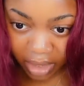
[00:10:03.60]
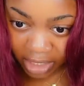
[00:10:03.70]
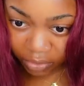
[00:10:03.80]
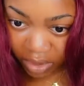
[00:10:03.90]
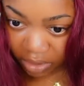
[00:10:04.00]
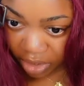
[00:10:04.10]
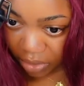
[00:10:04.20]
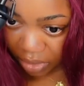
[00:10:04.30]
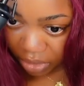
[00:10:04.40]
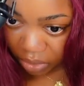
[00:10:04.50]
It's when you start
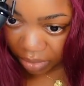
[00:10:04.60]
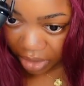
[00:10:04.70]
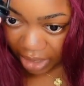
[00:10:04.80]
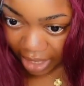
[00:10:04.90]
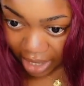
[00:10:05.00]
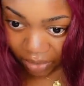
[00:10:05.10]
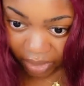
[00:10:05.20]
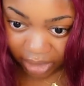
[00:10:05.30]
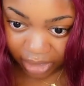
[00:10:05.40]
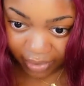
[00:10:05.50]
using too much, like I
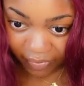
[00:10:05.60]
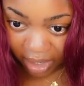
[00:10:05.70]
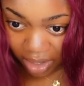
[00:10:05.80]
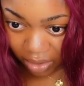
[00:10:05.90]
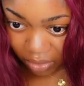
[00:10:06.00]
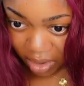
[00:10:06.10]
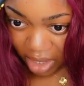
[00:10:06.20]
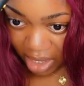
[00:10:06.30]
was in that video.